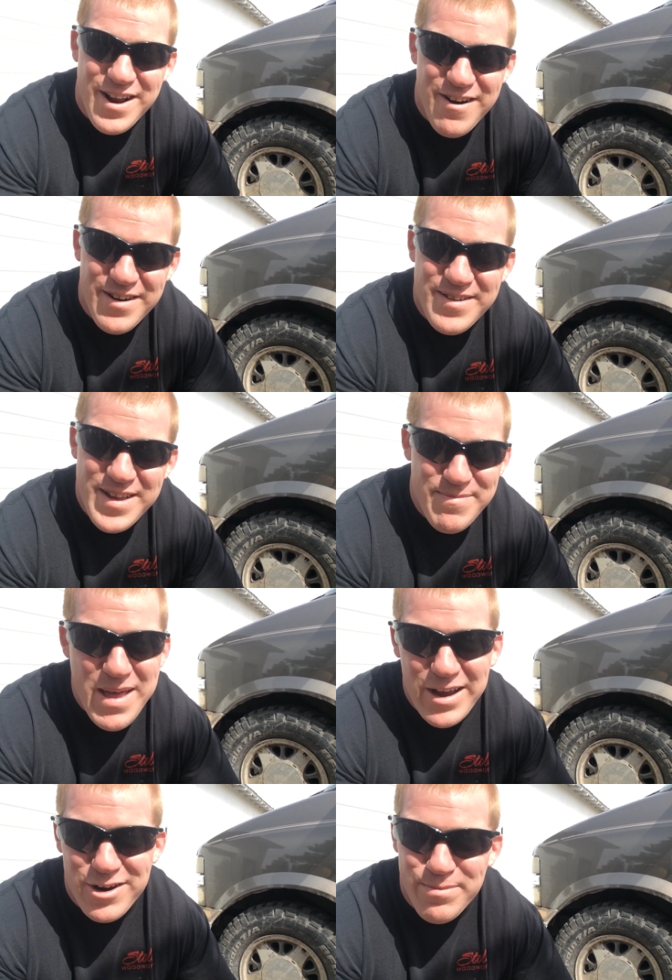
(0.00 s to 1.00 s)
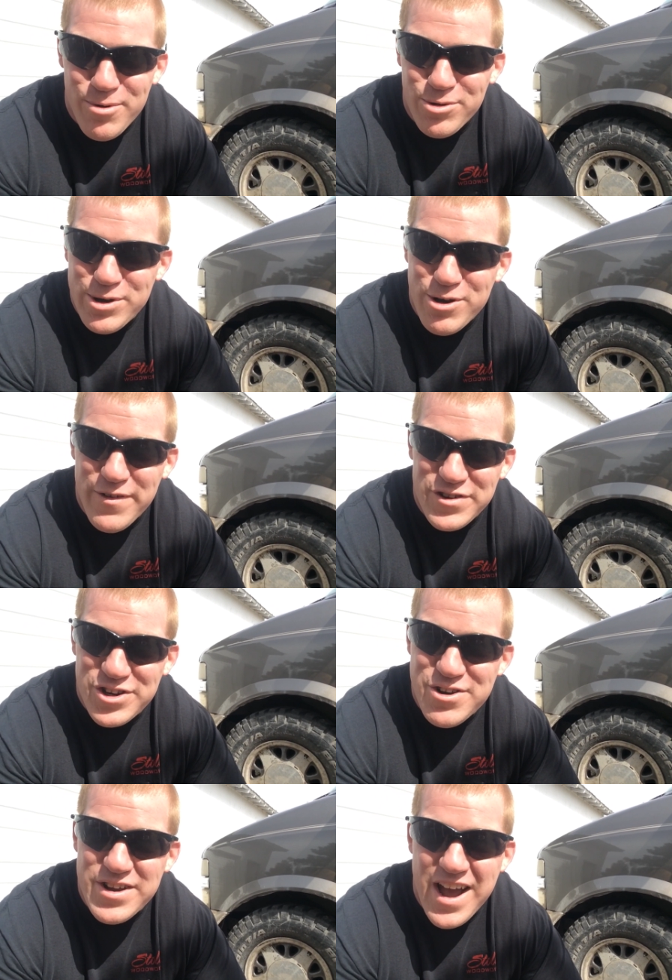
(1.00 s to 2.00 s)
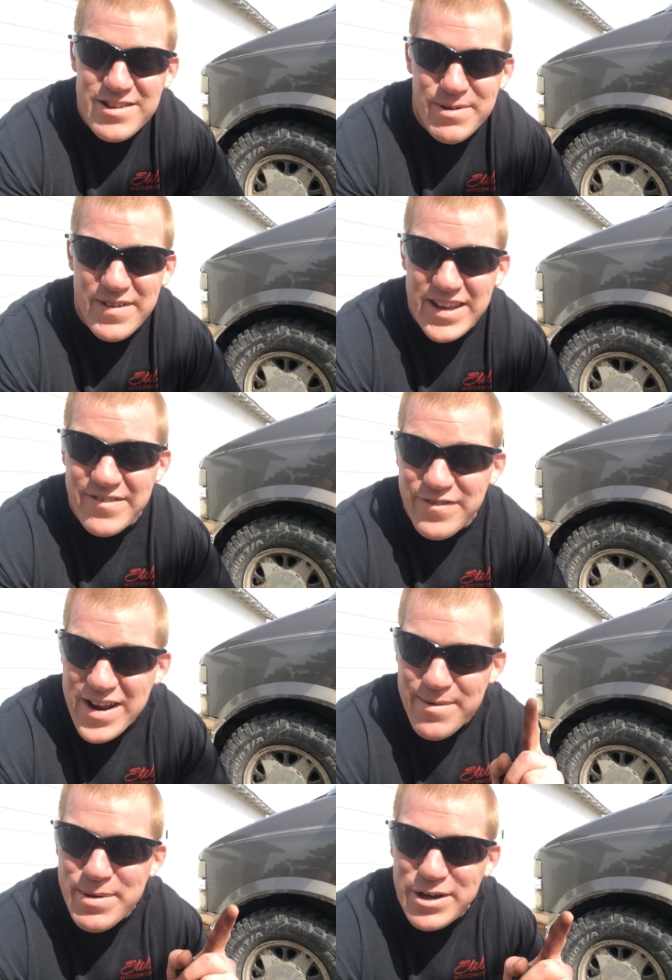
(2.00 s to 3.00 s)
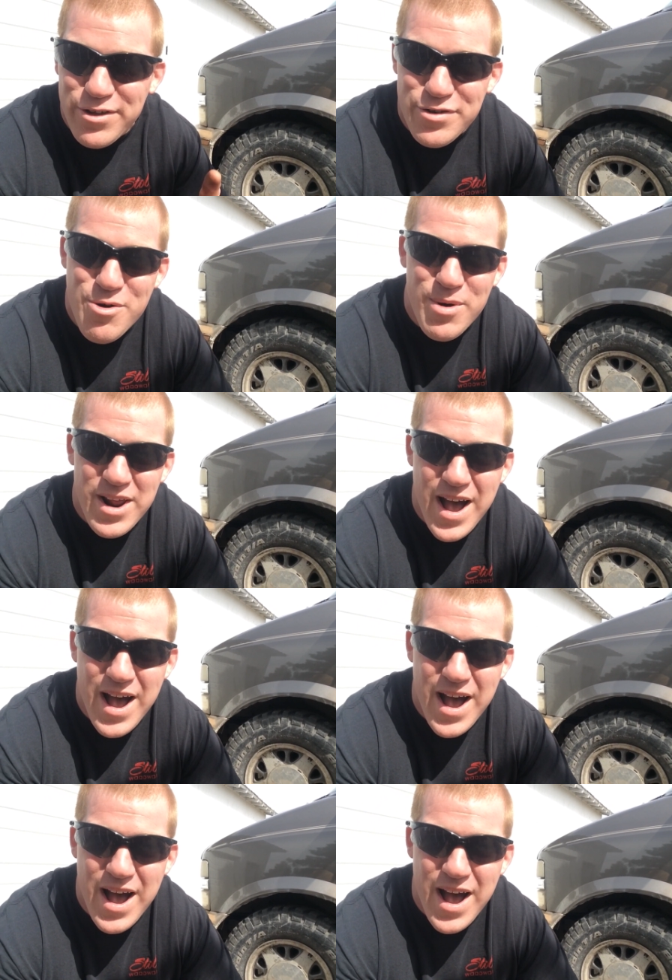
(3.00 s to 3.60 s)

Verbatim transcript: there. And not going to pull the wheel off to show you guys, but if I can find a pic, I'll throw one